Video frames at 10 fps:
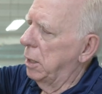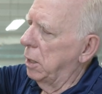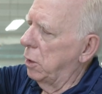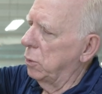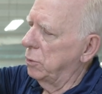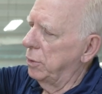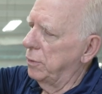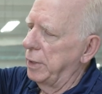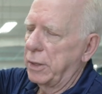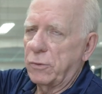on
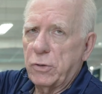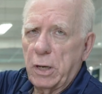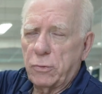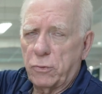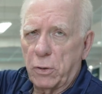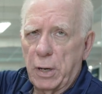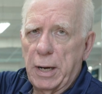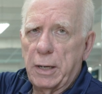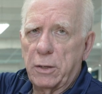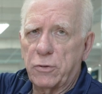the adjuster
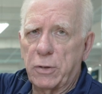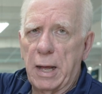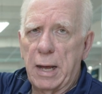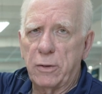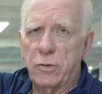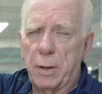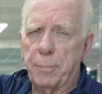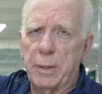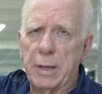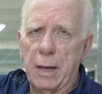and it slides
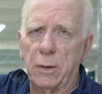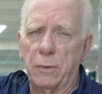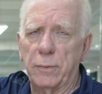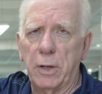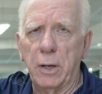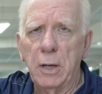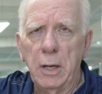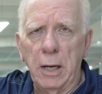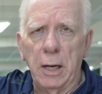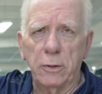up and down on the
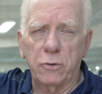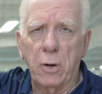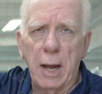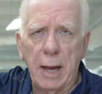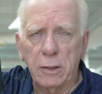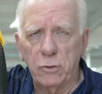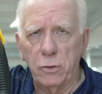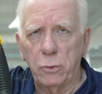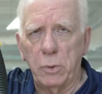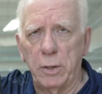attract
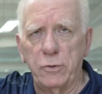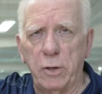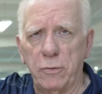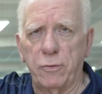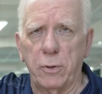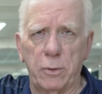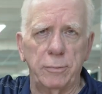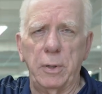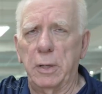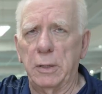to adjust for
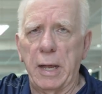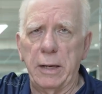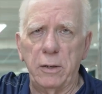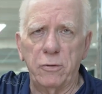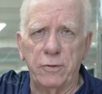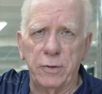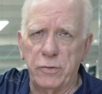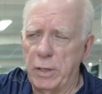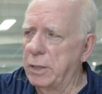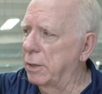a lady's
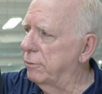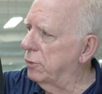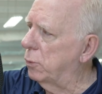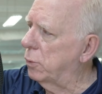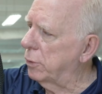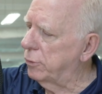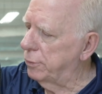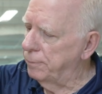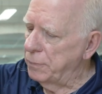physique, of course.